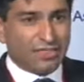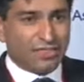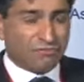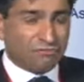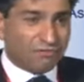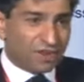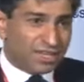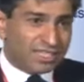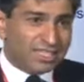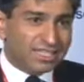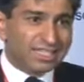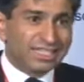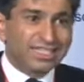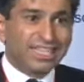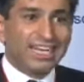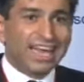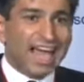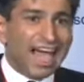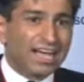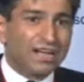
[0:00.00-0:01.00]
The first
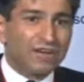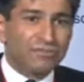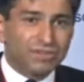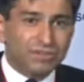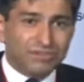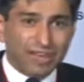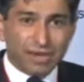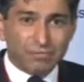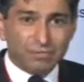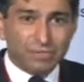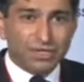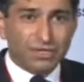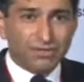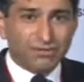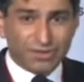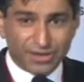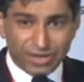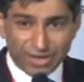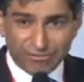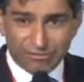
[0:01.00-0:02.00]
is the lack of development
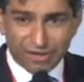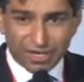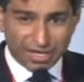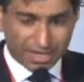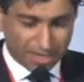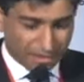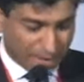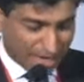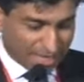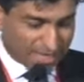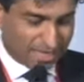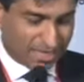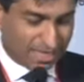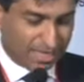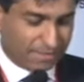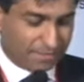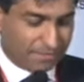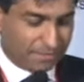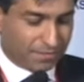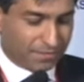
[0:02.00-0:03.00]
of greenfield
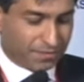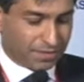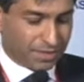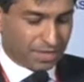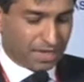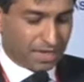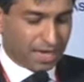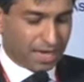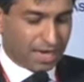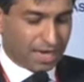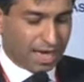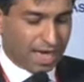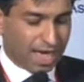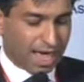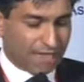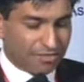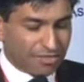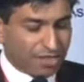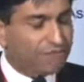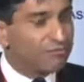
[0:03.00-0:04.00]
capacity.
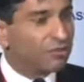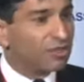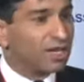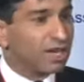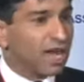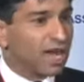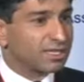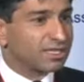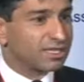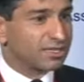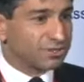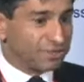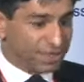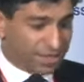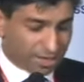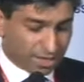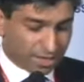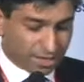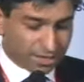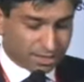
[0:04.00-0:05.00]
I think for the last
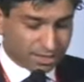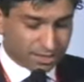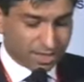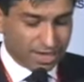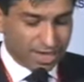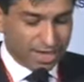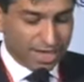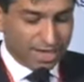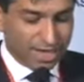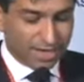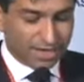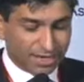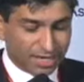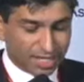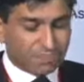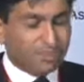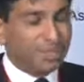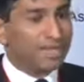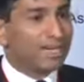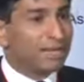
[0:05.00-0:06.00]
3 years,
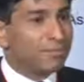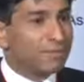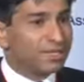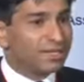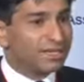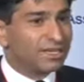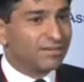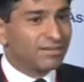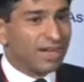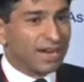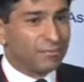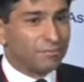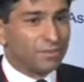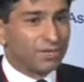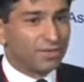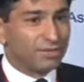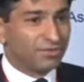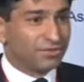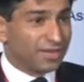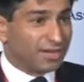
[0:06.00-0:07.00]
there has been limited
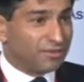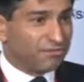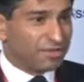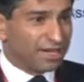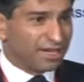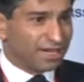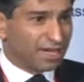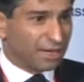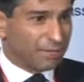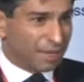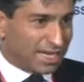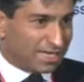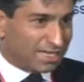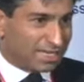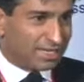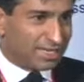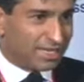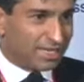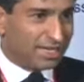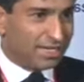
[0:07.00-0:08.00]
development of greenfield
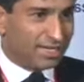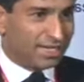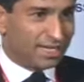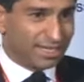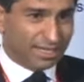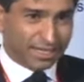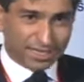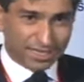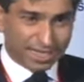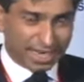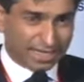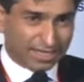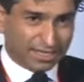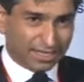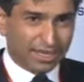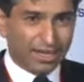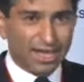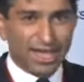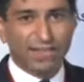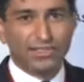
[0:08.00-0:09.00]
capacity in the
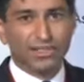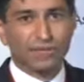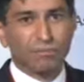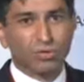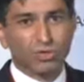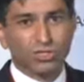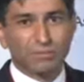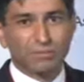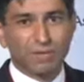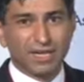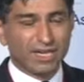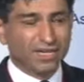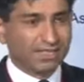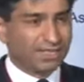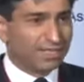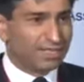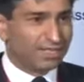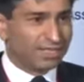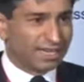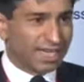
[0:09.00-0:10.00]
sector. I think most
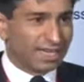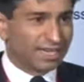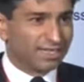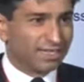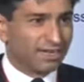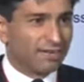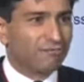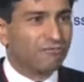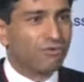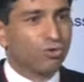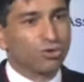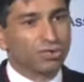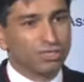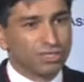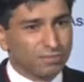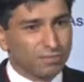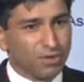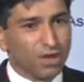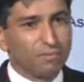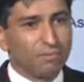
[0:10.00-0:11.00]
players in the sector have
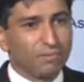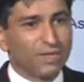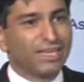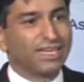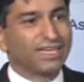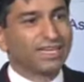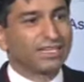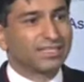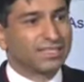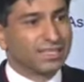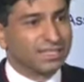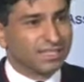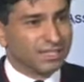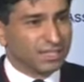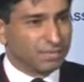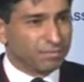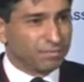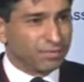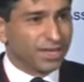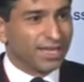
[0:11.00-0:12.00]
focused upon
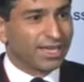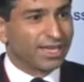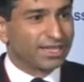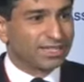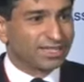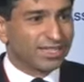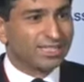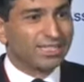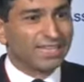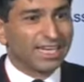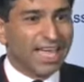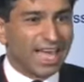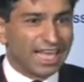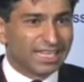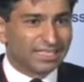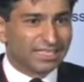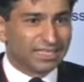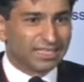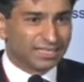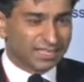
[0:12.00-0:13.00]
bringing existing
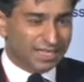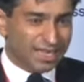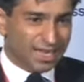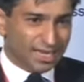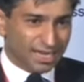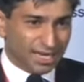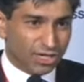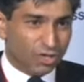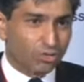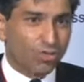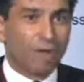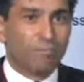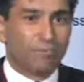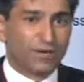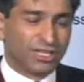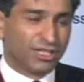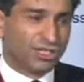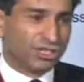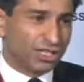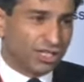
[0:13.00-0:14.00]
assets into
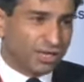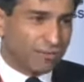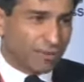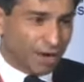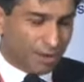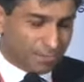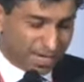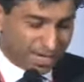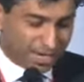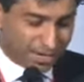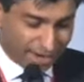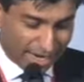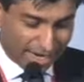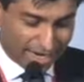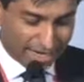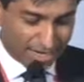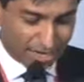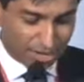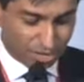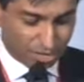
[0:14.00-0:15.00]
operation, and probably
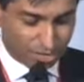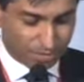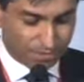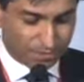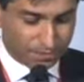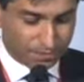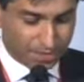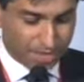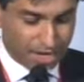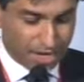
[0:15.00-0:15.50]
correctly so.